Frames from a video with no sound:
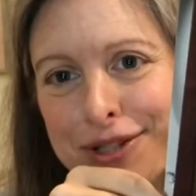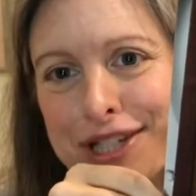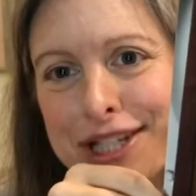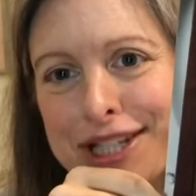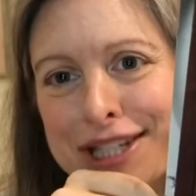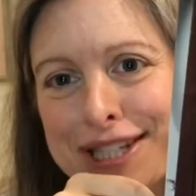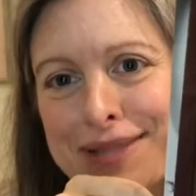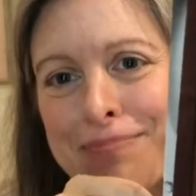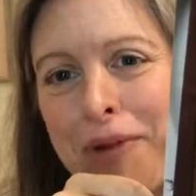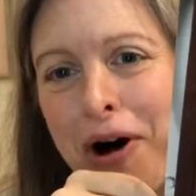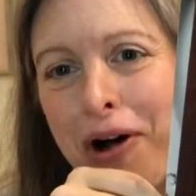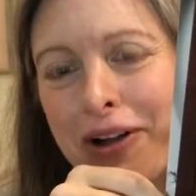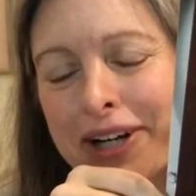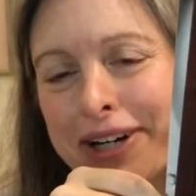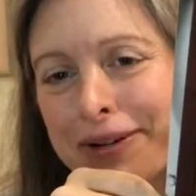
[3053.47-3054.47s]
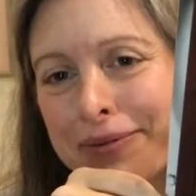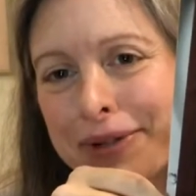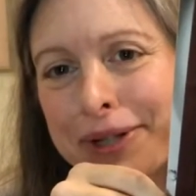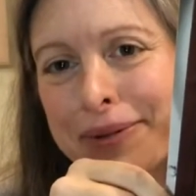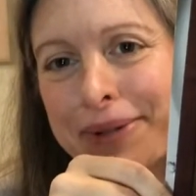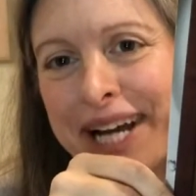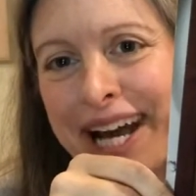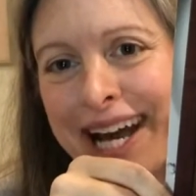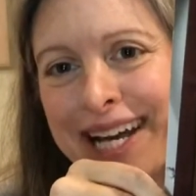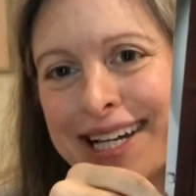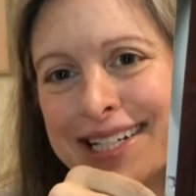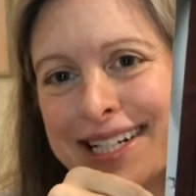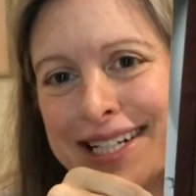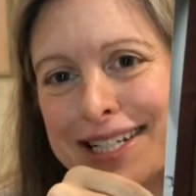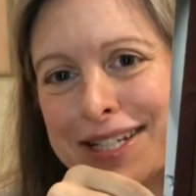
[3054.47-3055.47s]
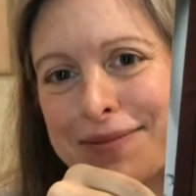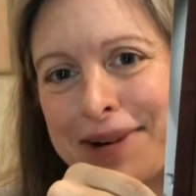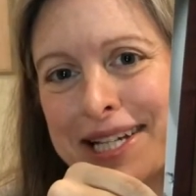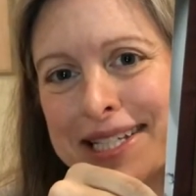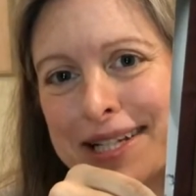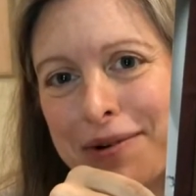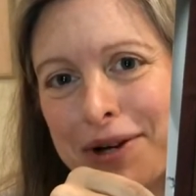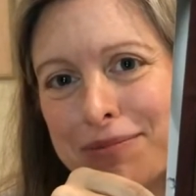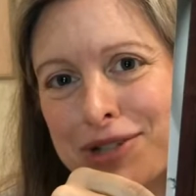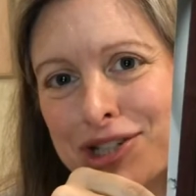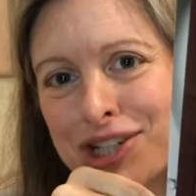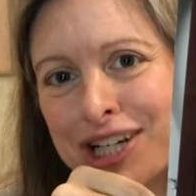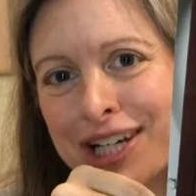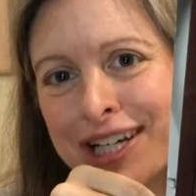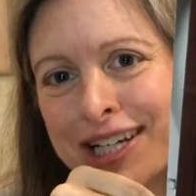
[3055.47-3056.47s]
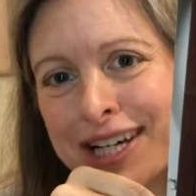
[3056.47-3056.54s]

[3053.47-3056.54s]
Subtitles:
It's small and I really want to hang it next to my sewing machine.